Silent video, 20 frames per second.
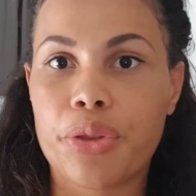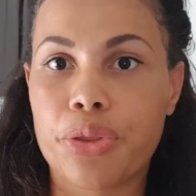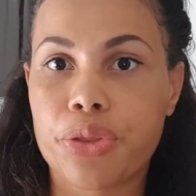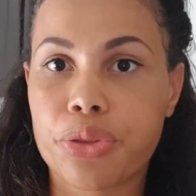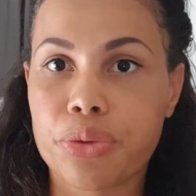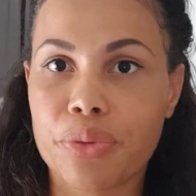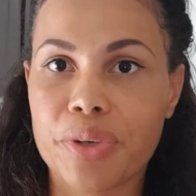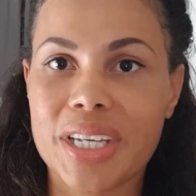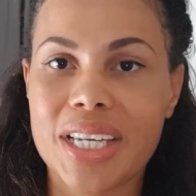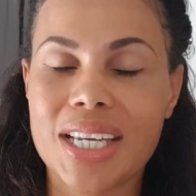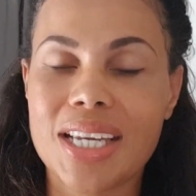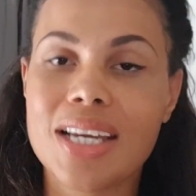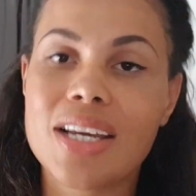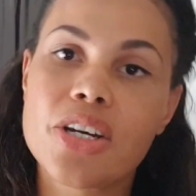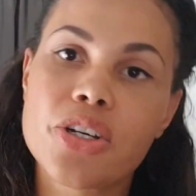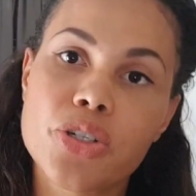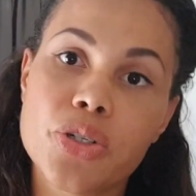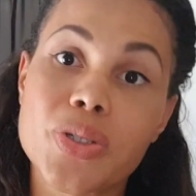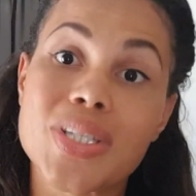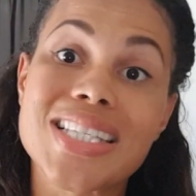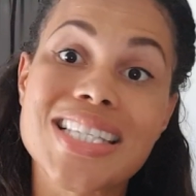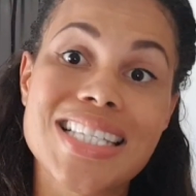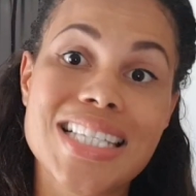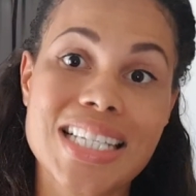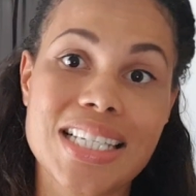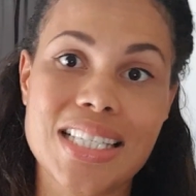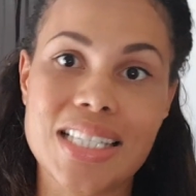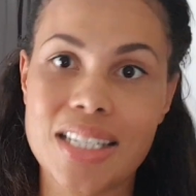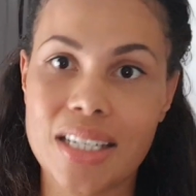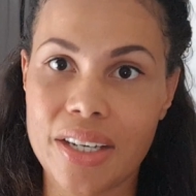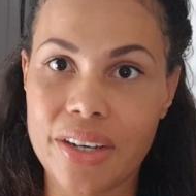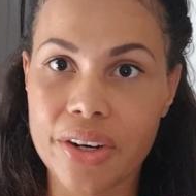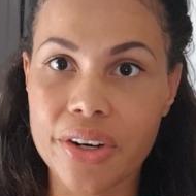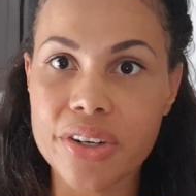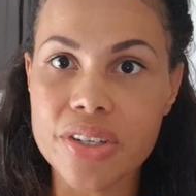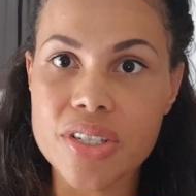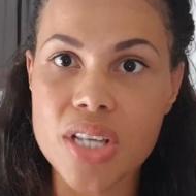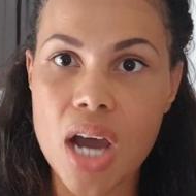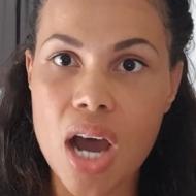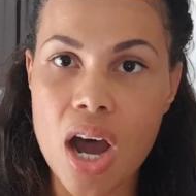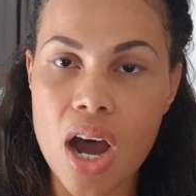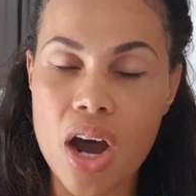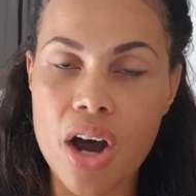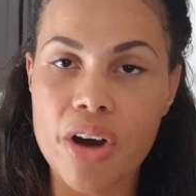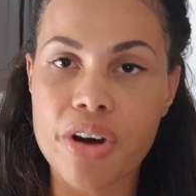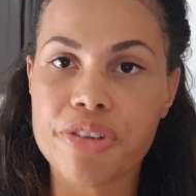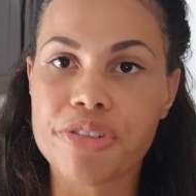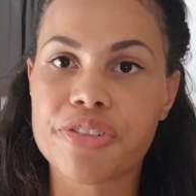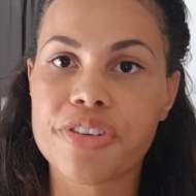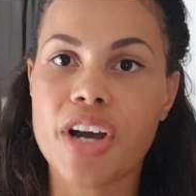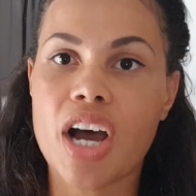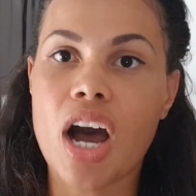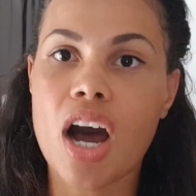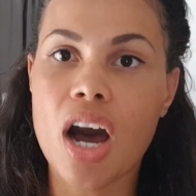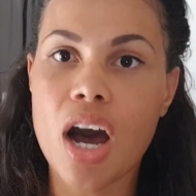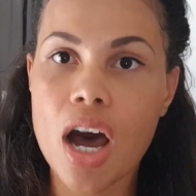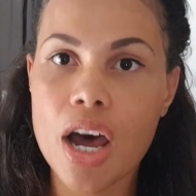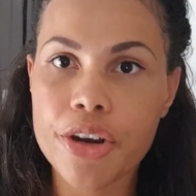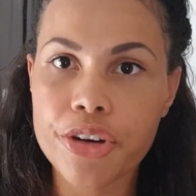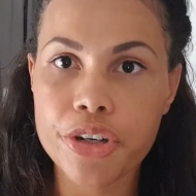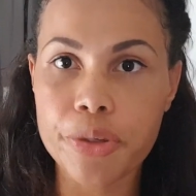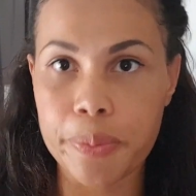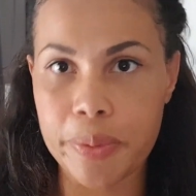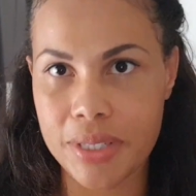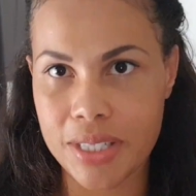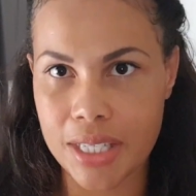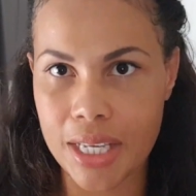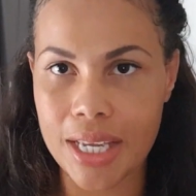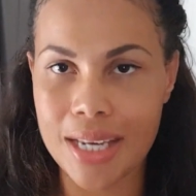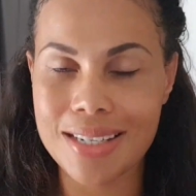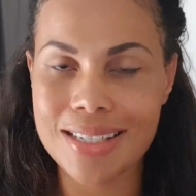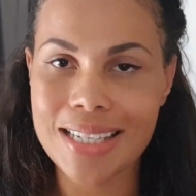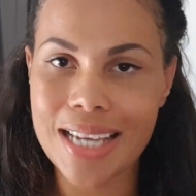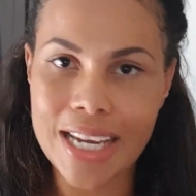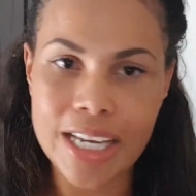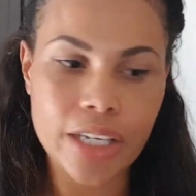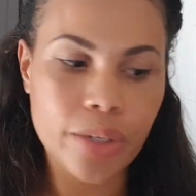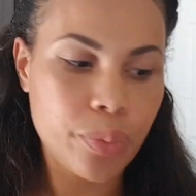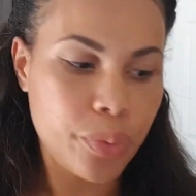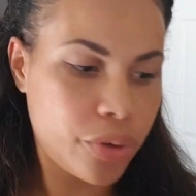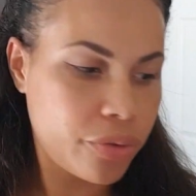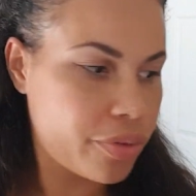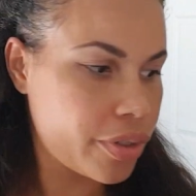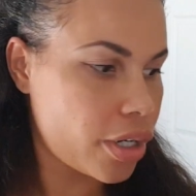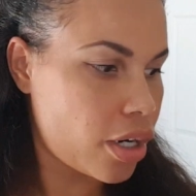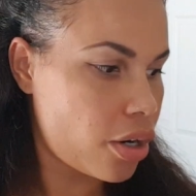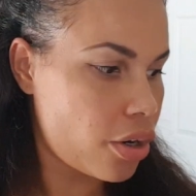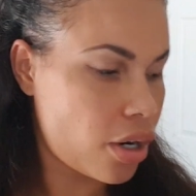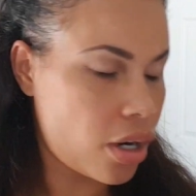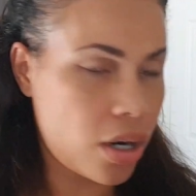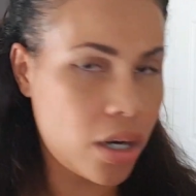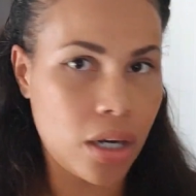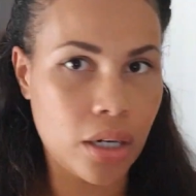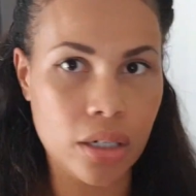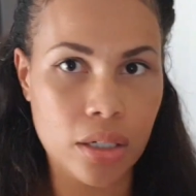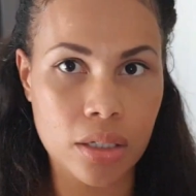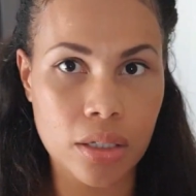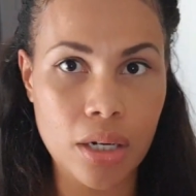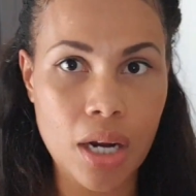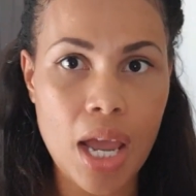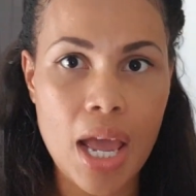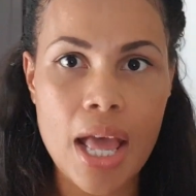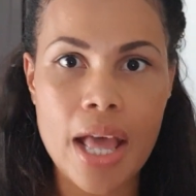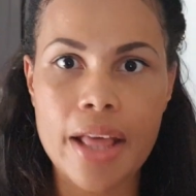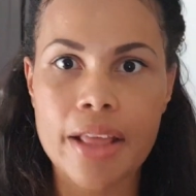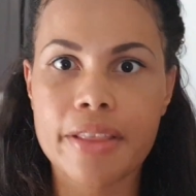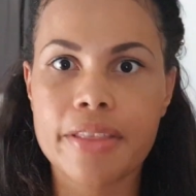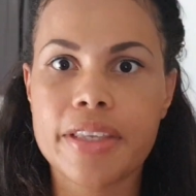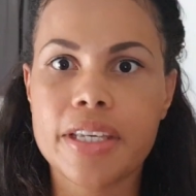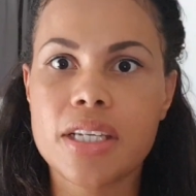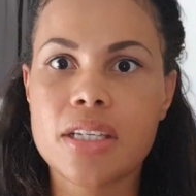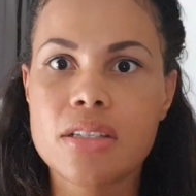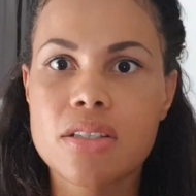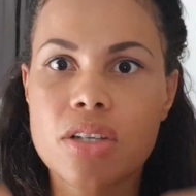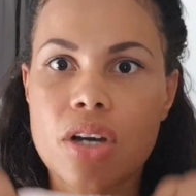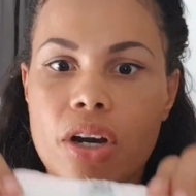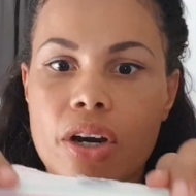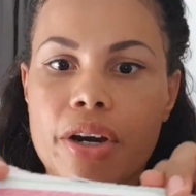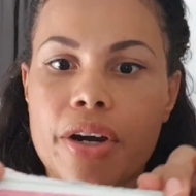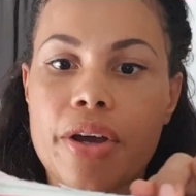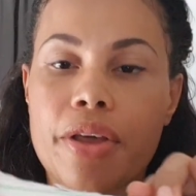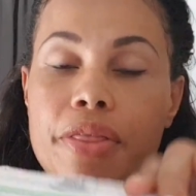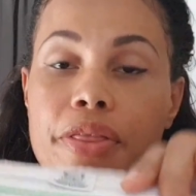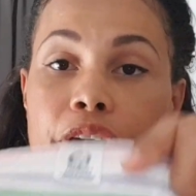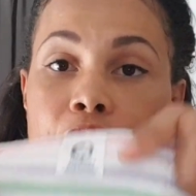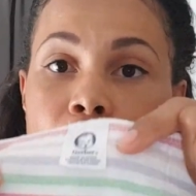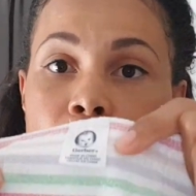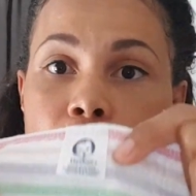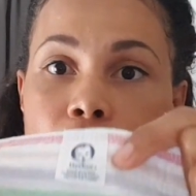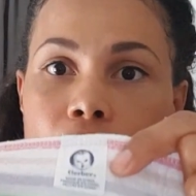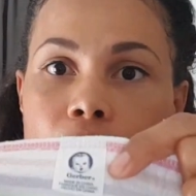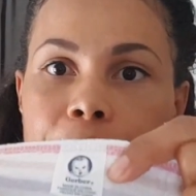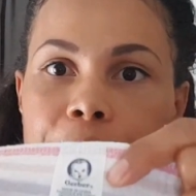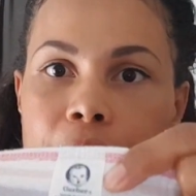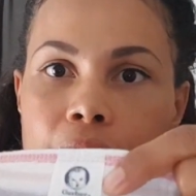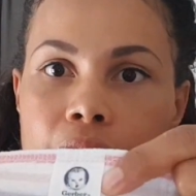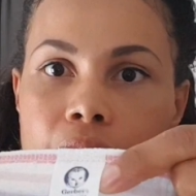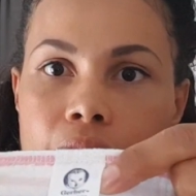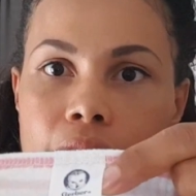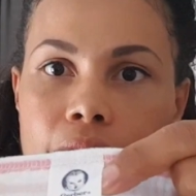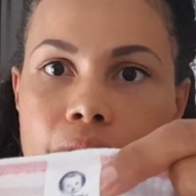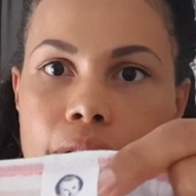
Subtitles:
3 to 6 layers of 100% tightly woven cotton. These are the Gerber